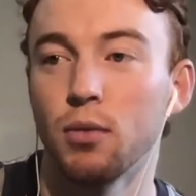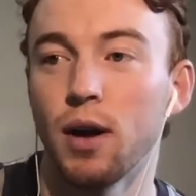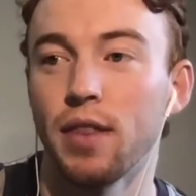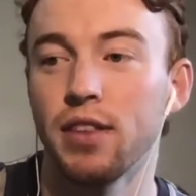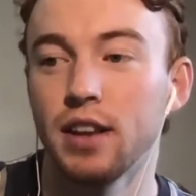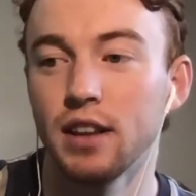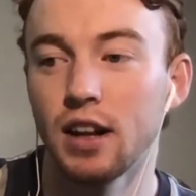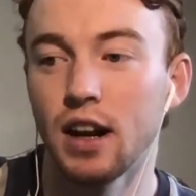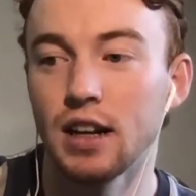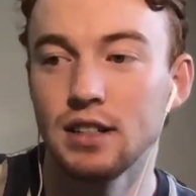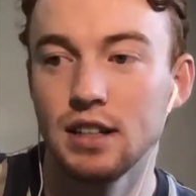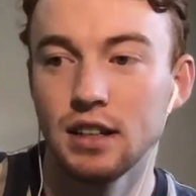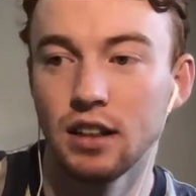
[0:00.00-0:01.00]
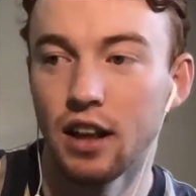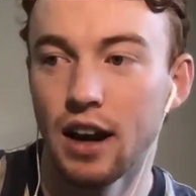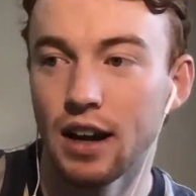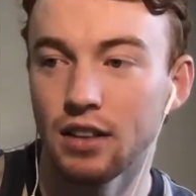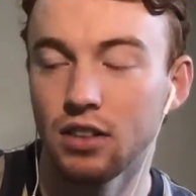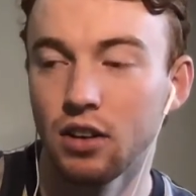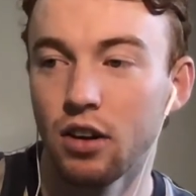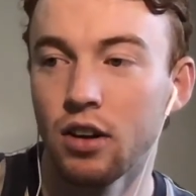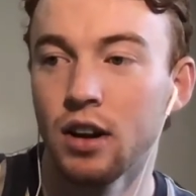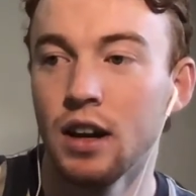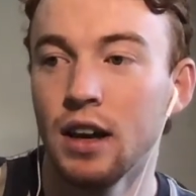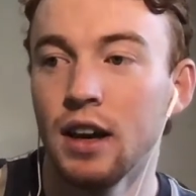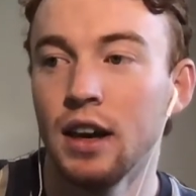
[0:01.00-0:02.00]
One thing that I did like, though,
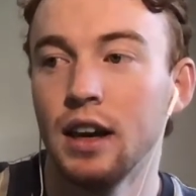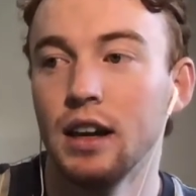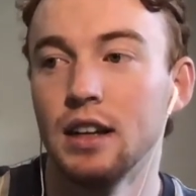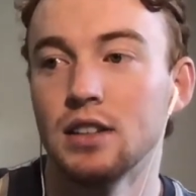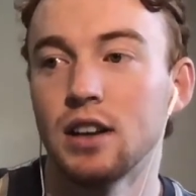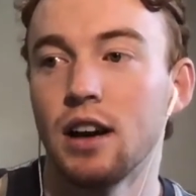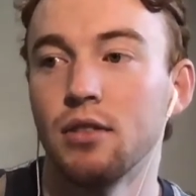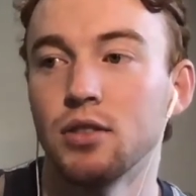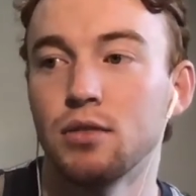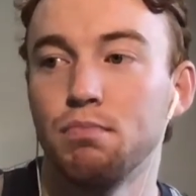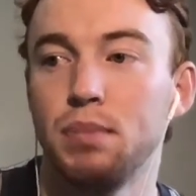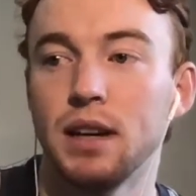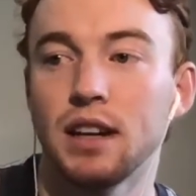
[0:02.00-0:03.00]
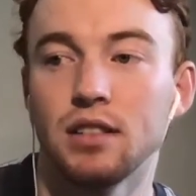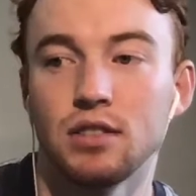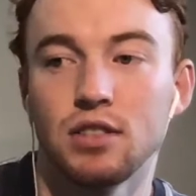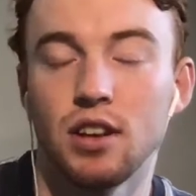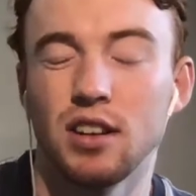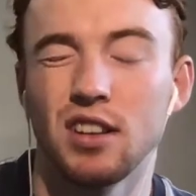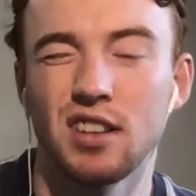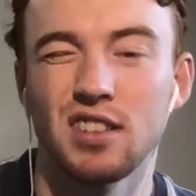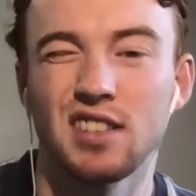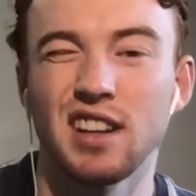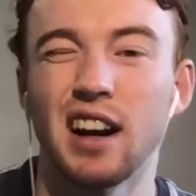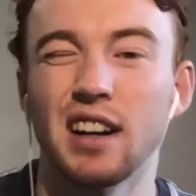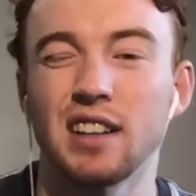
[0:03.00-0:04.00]
is I was a bit concerned at the
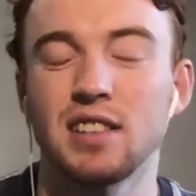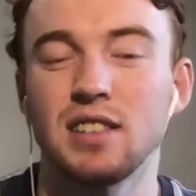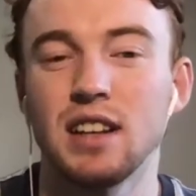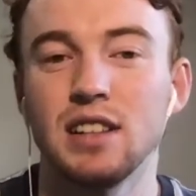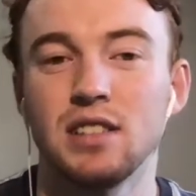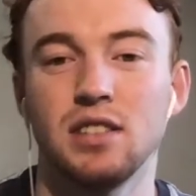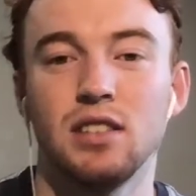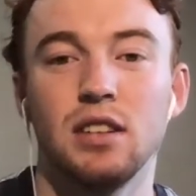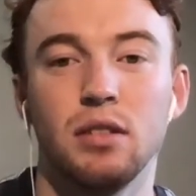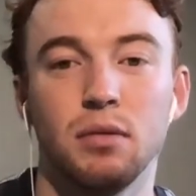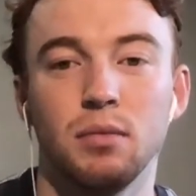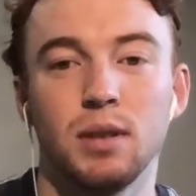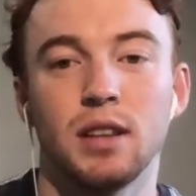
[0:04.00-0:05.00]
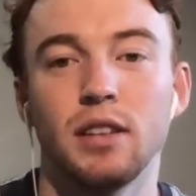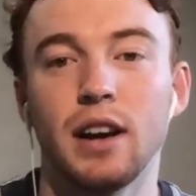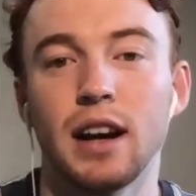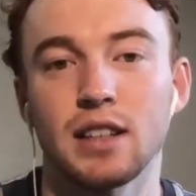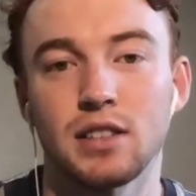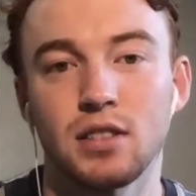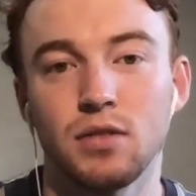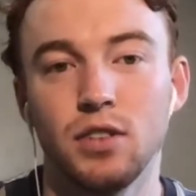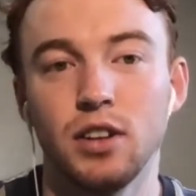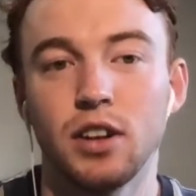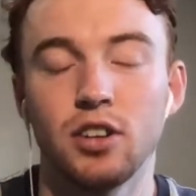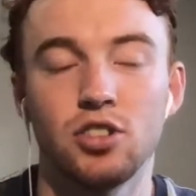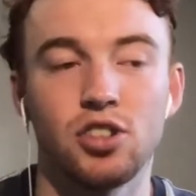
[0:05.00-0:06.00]
start of the season with the likes of,
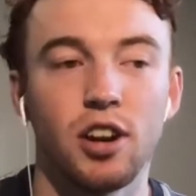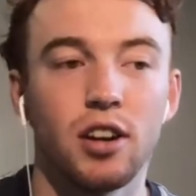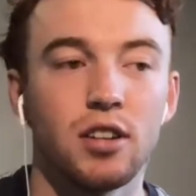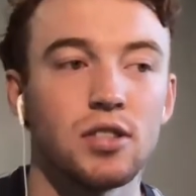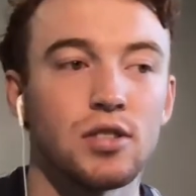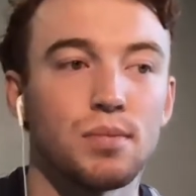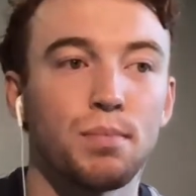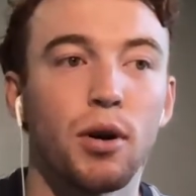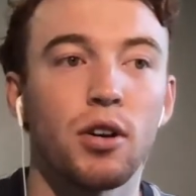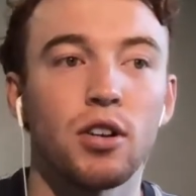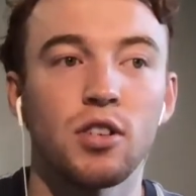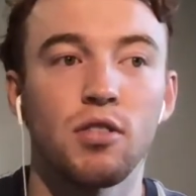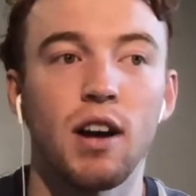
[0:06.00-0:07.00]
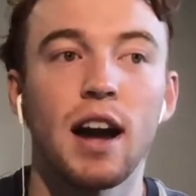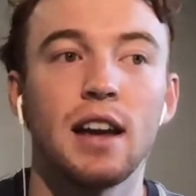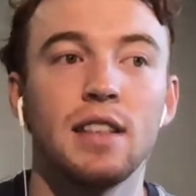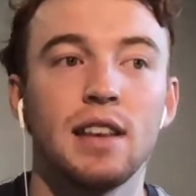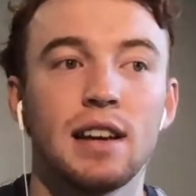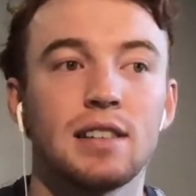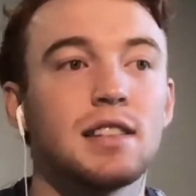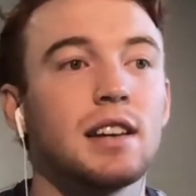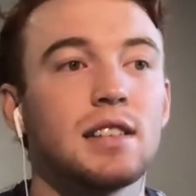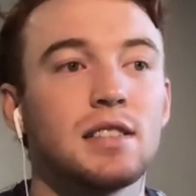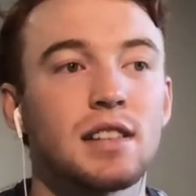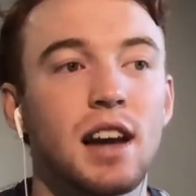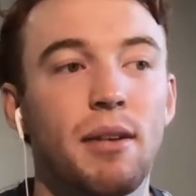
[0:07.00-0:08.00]
Jonas, Boat, Gray, their
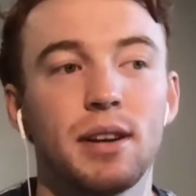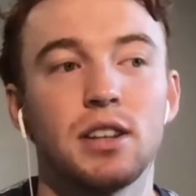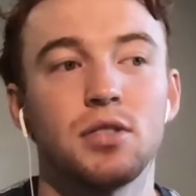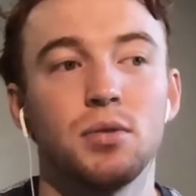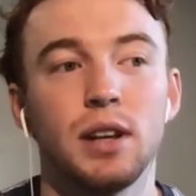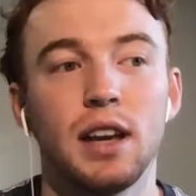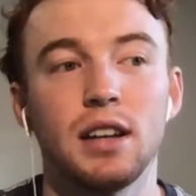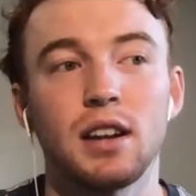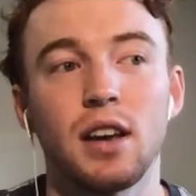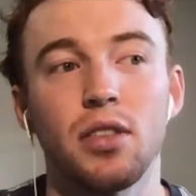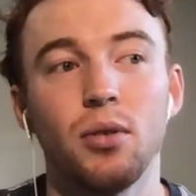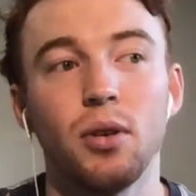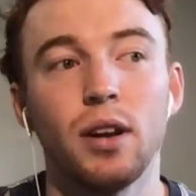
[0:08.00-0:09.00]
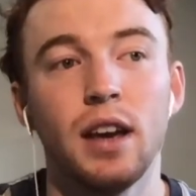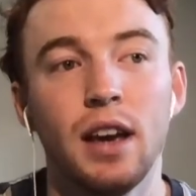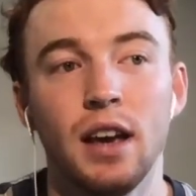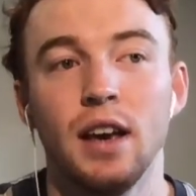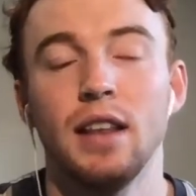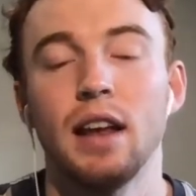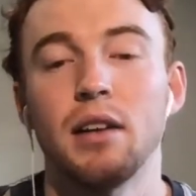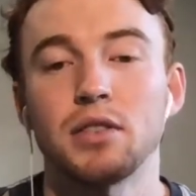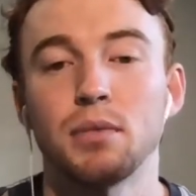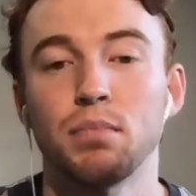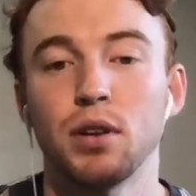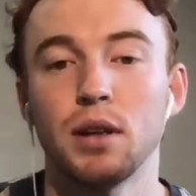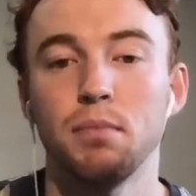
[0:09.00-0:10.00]
season's coming to an end. I thought that was a
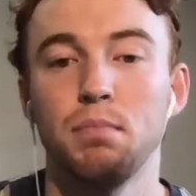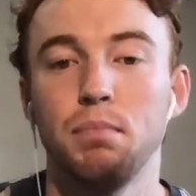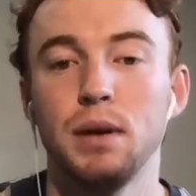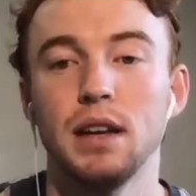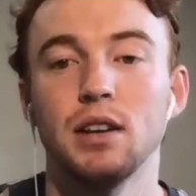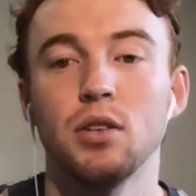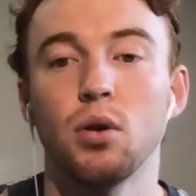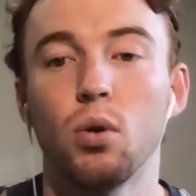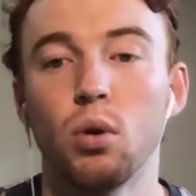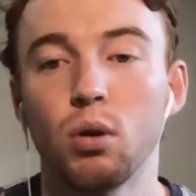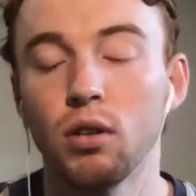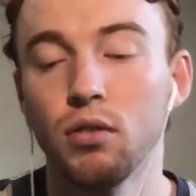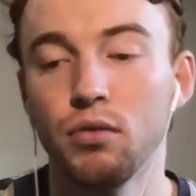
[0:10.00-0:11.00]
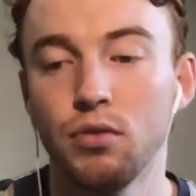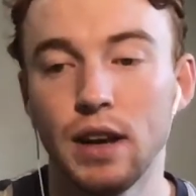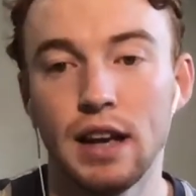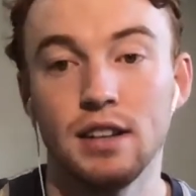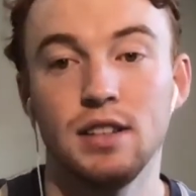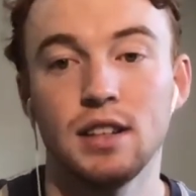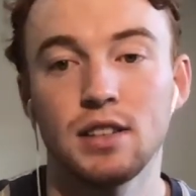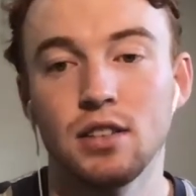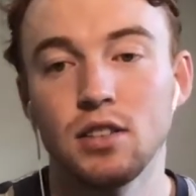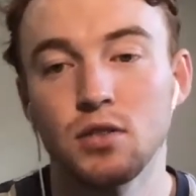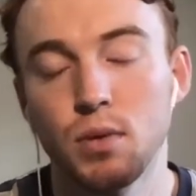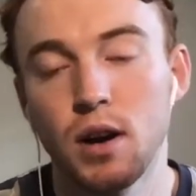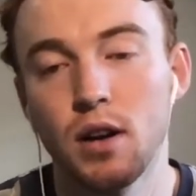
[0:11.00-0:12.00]
pretty big core and Dixon
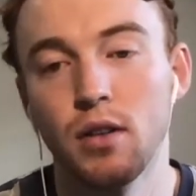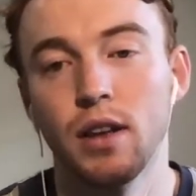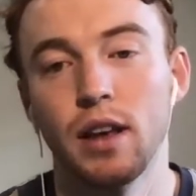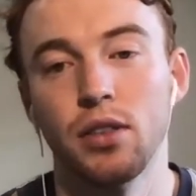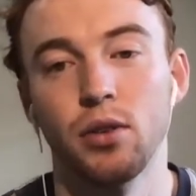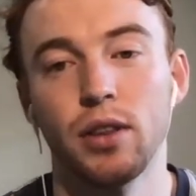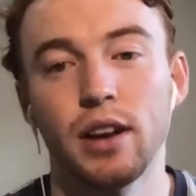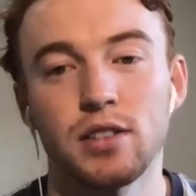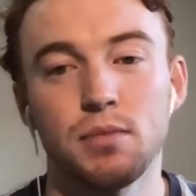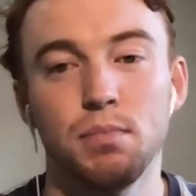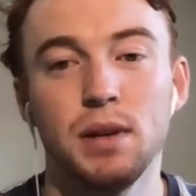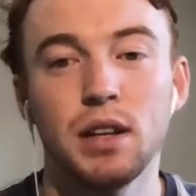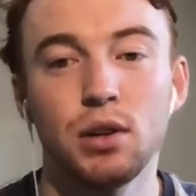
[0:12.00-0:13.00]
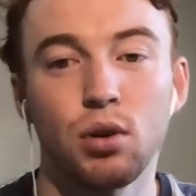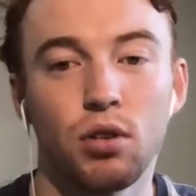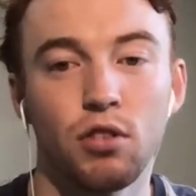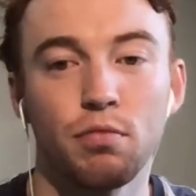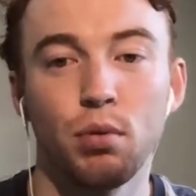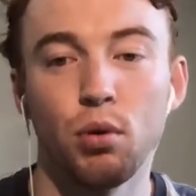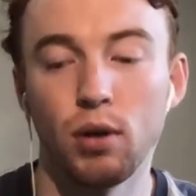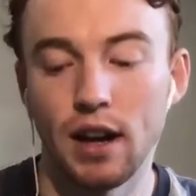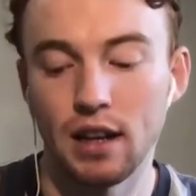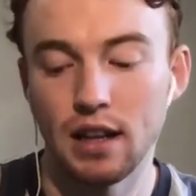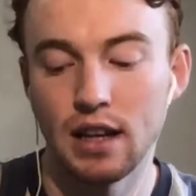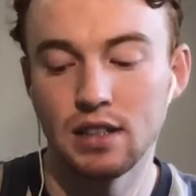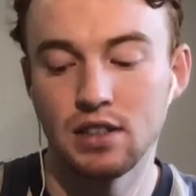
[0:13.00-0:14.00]
as well. I thought that was a big core of Port
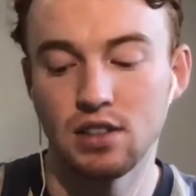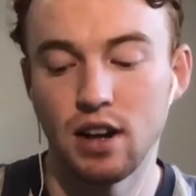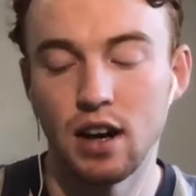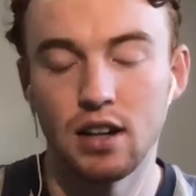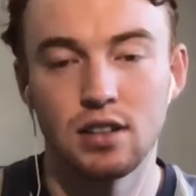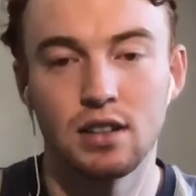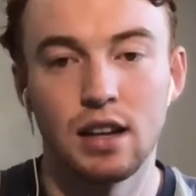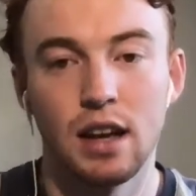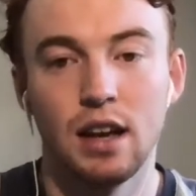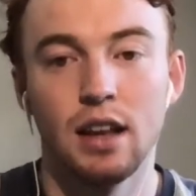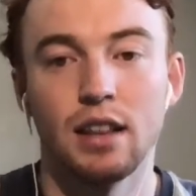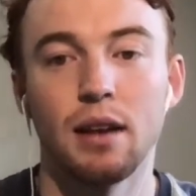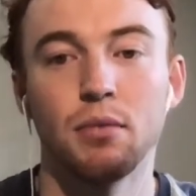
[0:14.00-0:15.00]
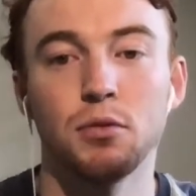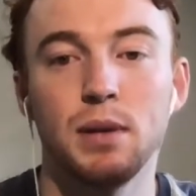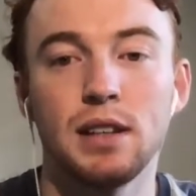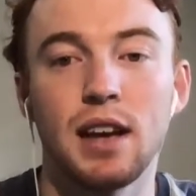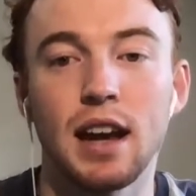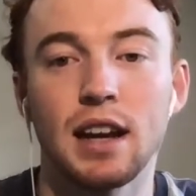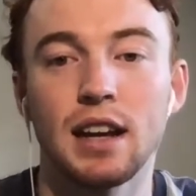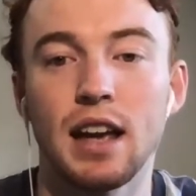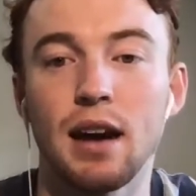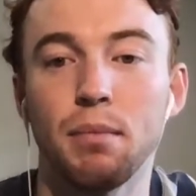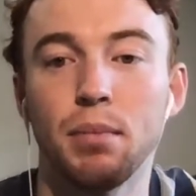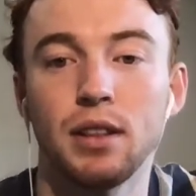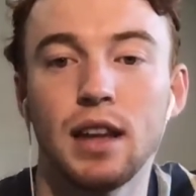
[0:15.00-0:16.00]
Adelaide's side that would be taken
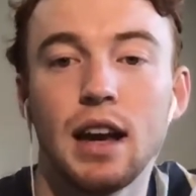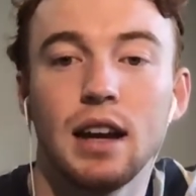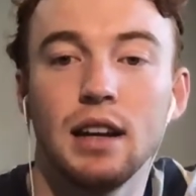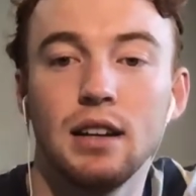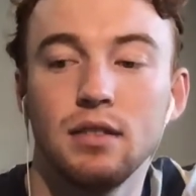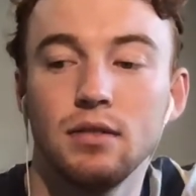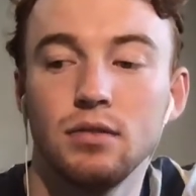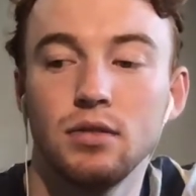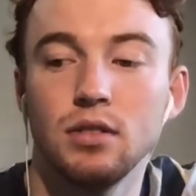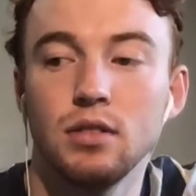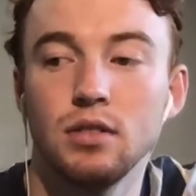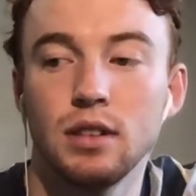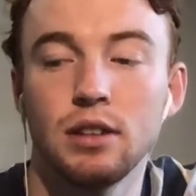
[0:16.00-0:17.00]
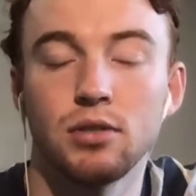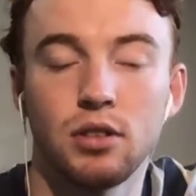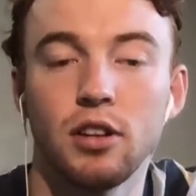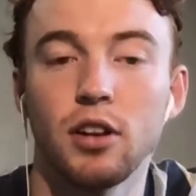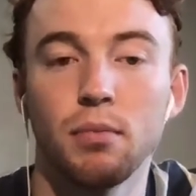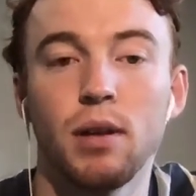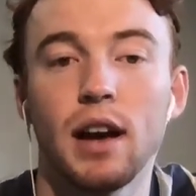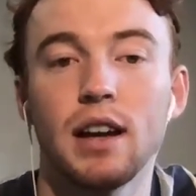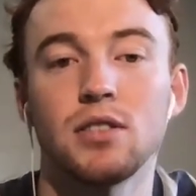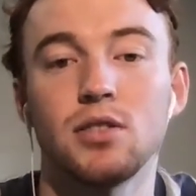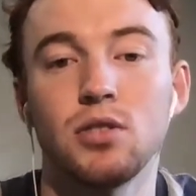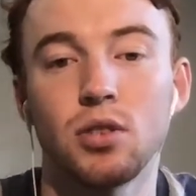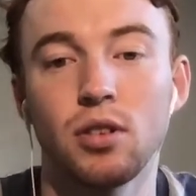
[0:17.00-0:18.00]
out, but there was a lot of
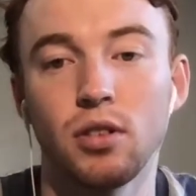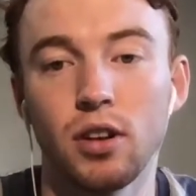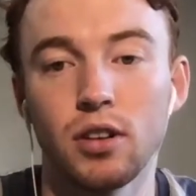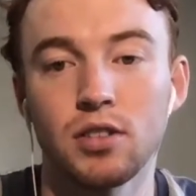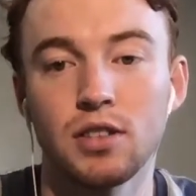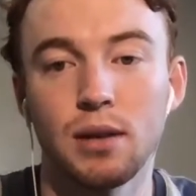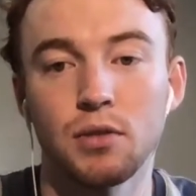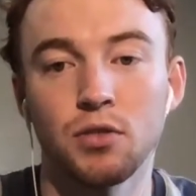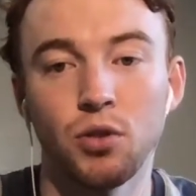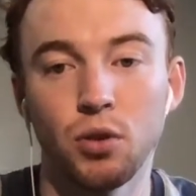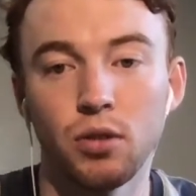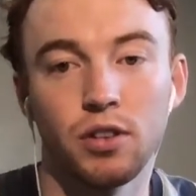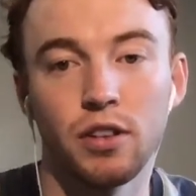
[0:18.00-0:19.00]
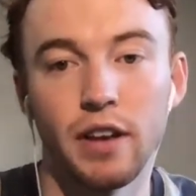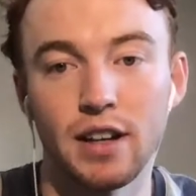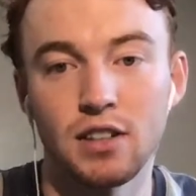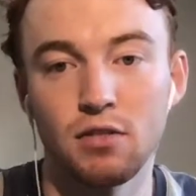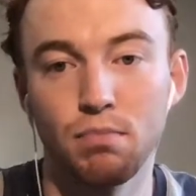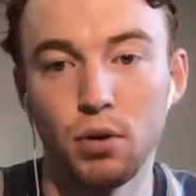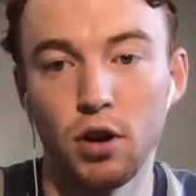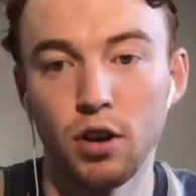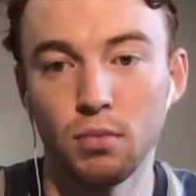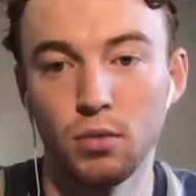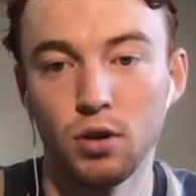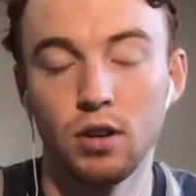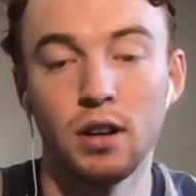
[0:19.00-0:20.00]
players who took a lot of steps forwards, the likes of
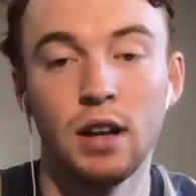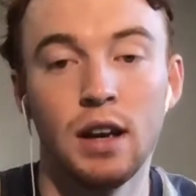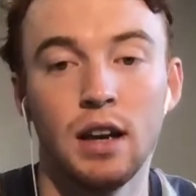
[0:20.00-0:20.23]
Bergman.